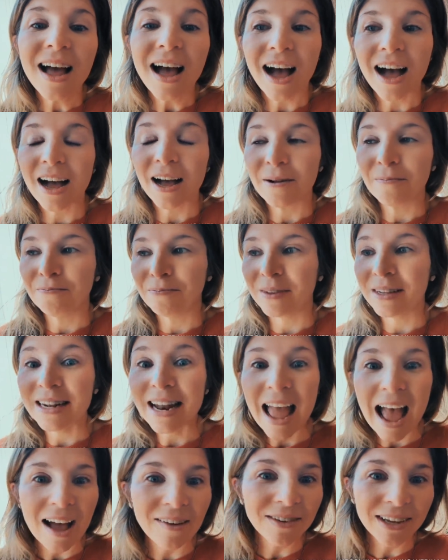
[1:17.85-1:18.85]
um,
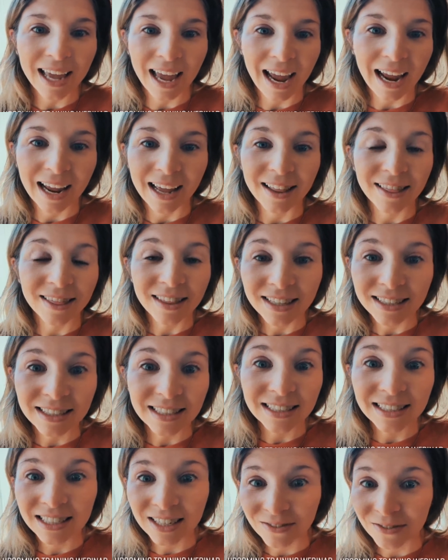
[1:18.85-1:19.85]
navigate this
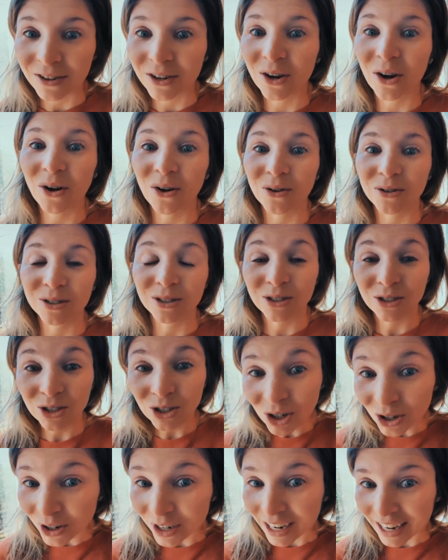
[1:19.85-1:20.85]
difficult
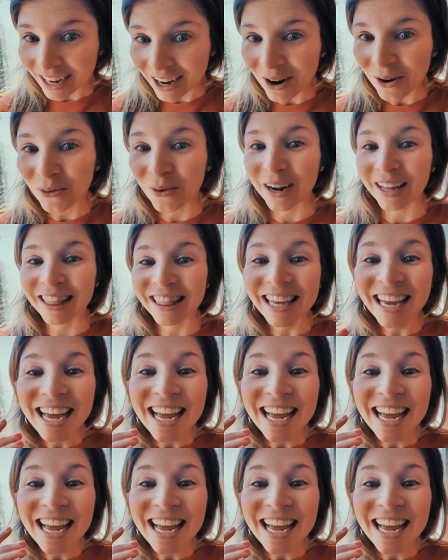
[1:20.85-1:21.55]
journey with